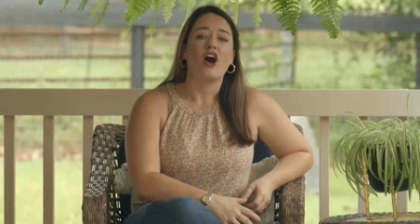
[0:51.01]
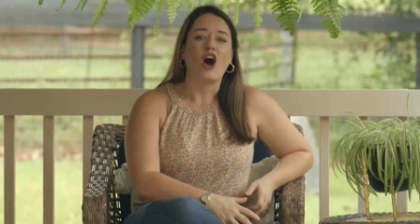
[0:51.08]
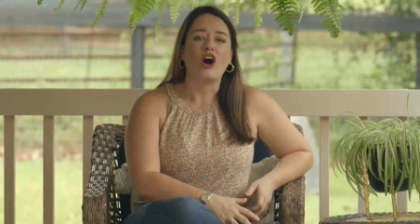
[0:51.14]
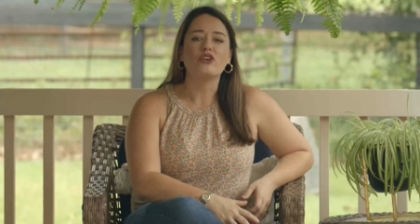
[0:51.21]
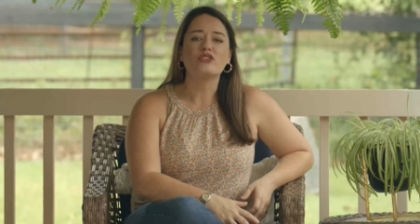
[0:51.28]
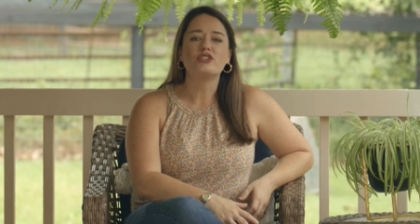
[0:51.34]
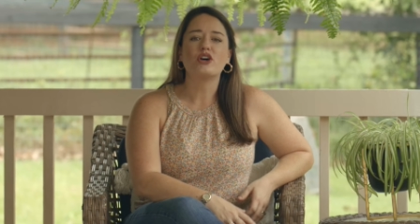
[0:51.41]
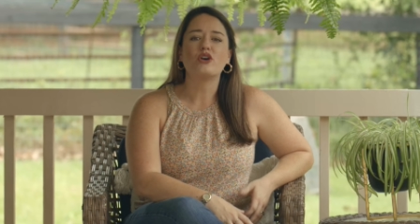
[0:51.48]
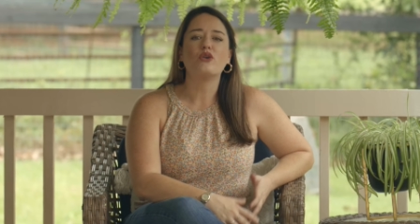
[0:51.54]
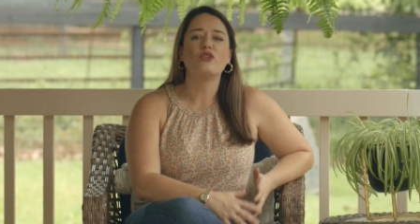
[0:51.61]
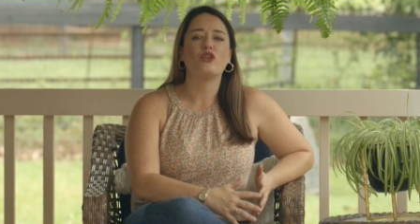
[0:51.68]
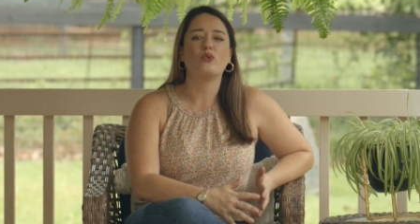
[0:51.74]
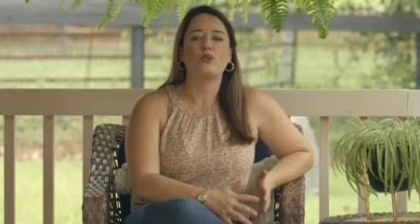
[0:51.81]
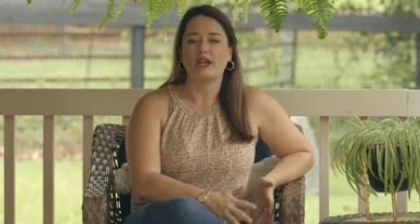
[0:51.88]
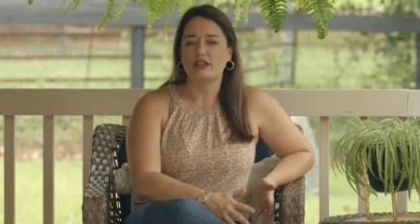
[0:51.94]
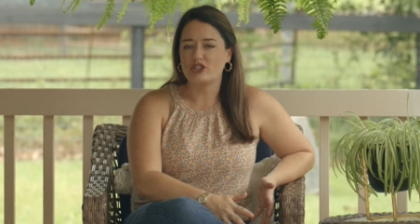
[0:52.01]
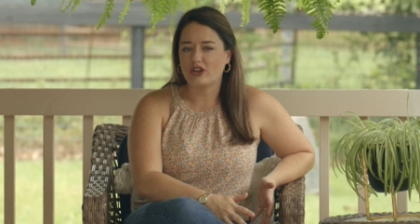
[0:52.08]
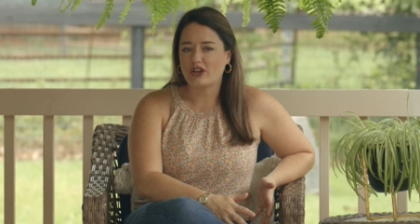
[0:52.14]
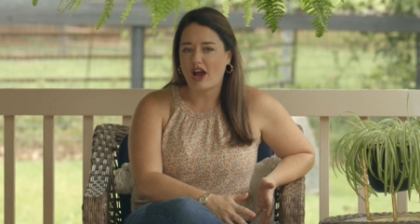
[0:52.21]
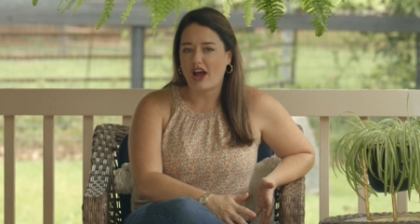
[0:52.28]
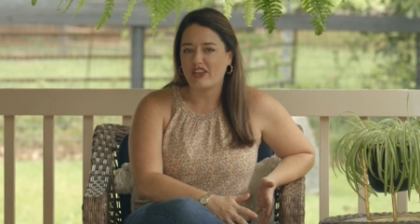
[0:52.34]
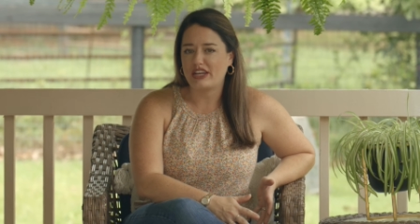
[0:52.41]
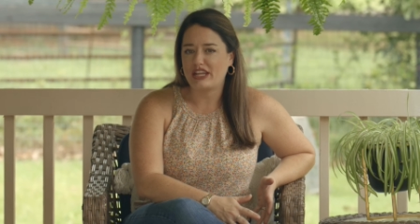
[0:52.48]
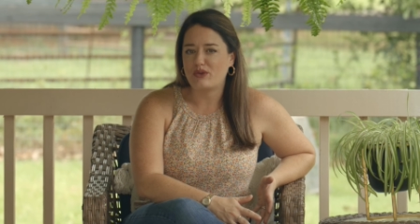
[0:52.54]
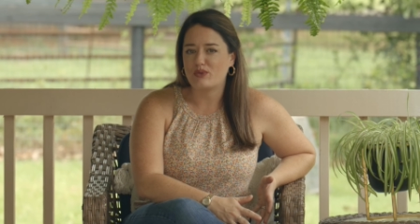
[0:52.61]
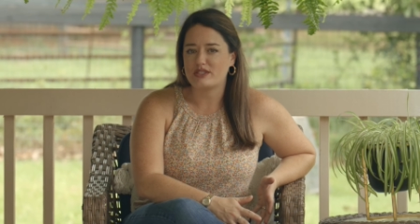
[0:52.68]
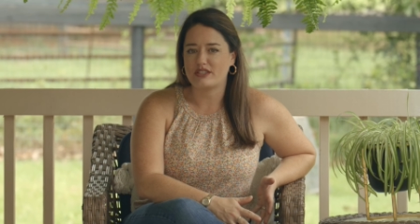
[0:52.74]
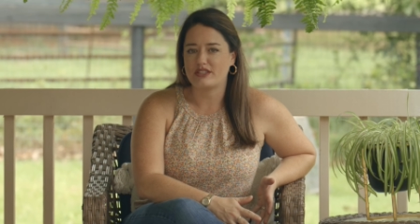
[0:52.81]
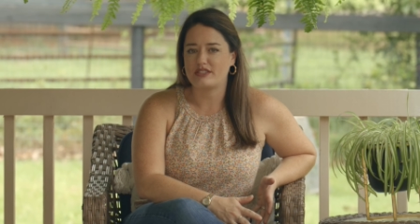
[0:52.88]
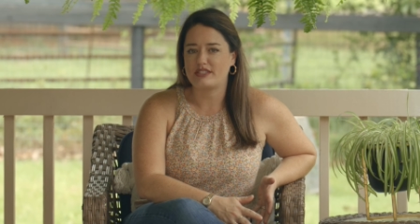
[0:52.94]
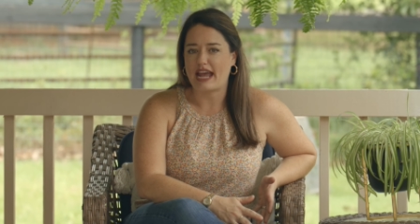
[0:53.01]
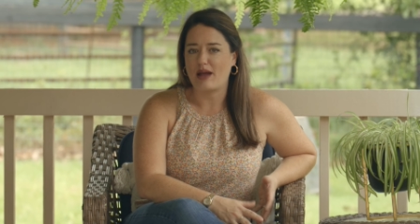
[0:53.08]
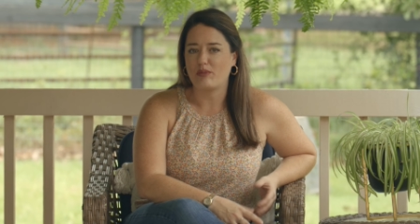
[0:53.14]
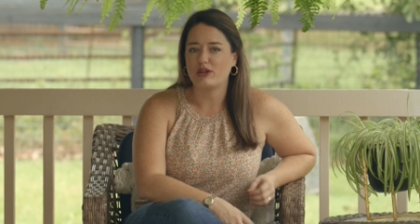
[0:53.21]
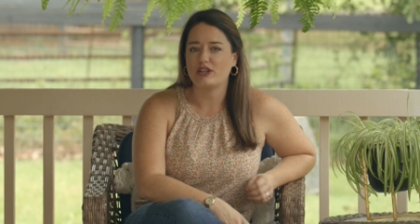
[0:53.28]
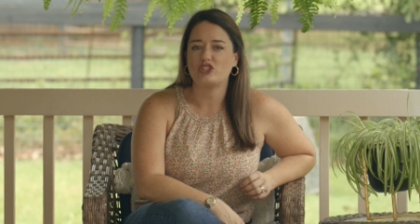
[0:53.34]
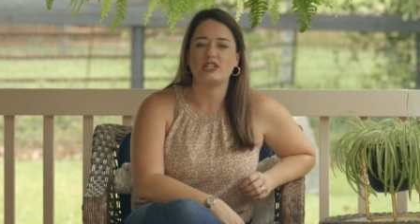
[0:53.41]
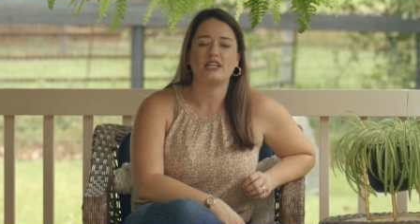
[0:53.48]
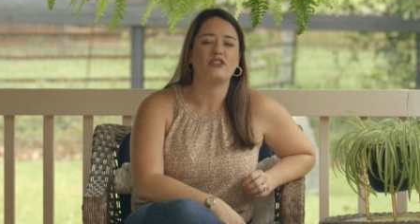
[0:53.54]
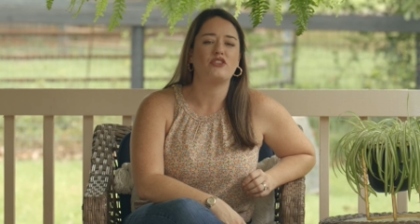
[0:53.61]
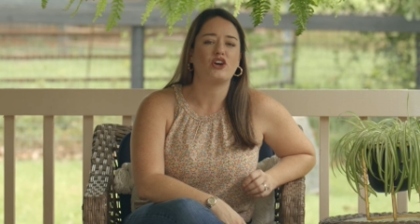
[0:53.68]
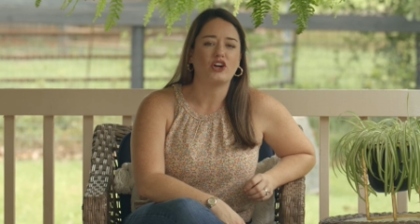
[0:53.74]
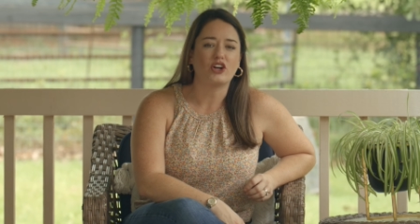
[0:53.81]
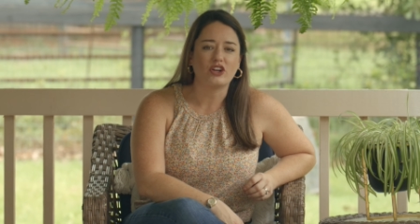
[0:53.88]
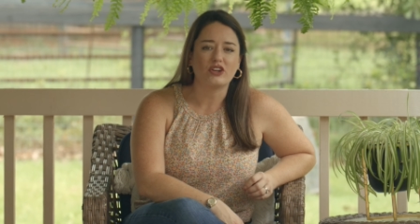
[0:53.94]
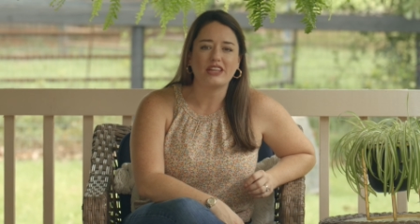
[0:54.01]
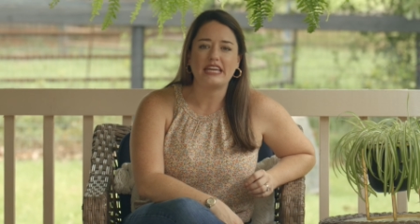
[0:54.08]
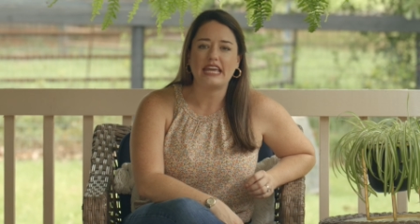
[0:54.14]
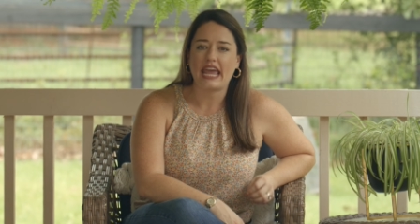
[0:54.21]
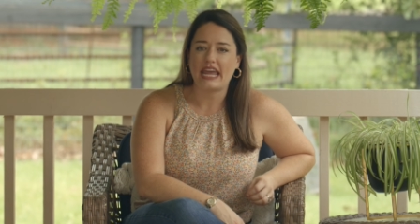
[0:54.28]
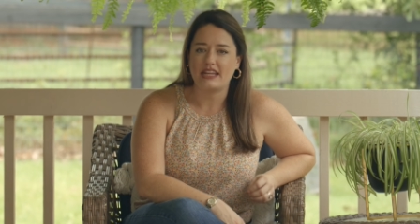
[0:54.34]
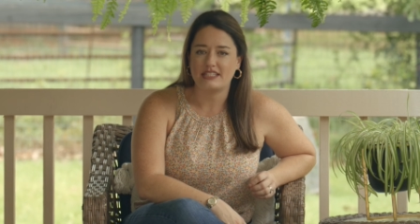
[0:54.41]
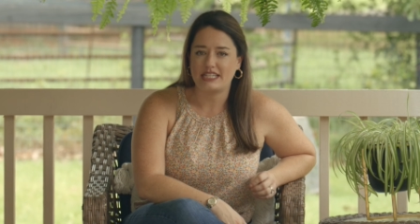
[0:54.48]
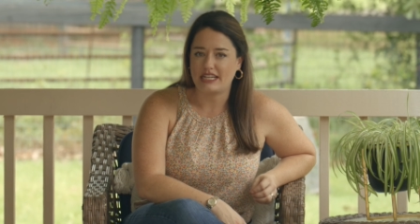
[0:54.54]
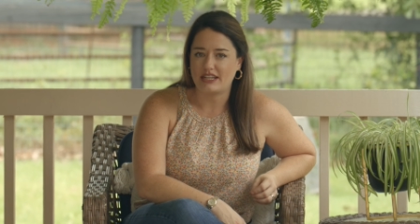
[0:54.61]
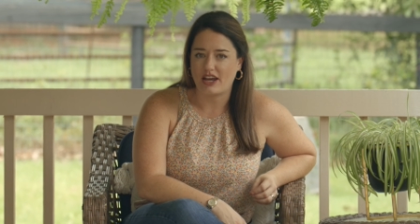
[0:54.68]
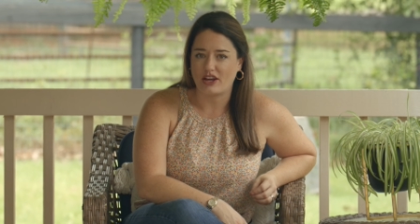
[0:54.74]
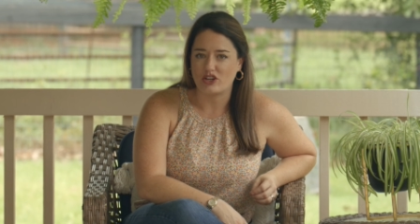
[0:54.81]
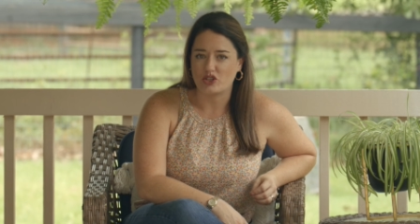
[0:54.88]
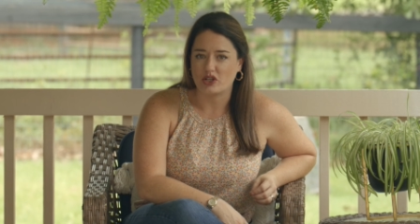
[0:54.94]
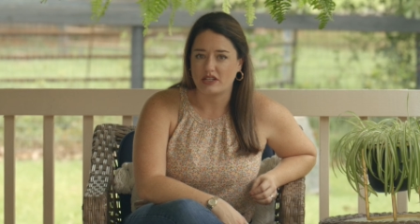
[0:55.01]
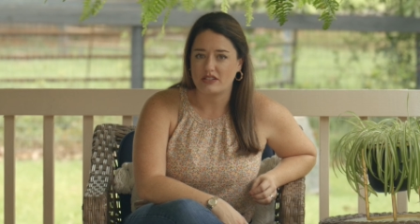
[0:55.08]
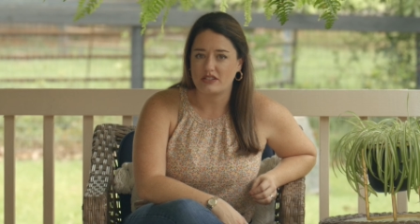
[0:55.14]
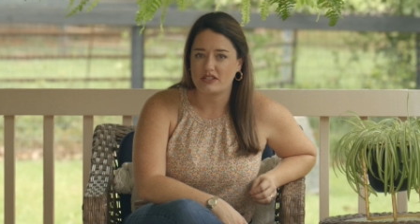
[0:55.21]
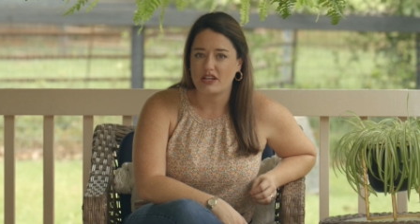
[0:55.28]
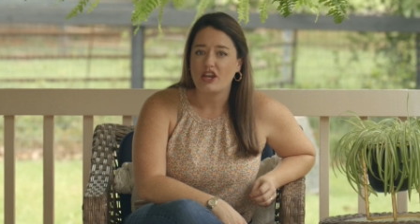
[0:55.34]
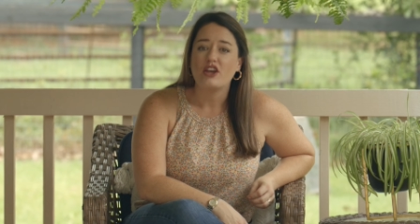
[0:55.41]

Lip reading: Also, the winter colony was established in the early 1800s,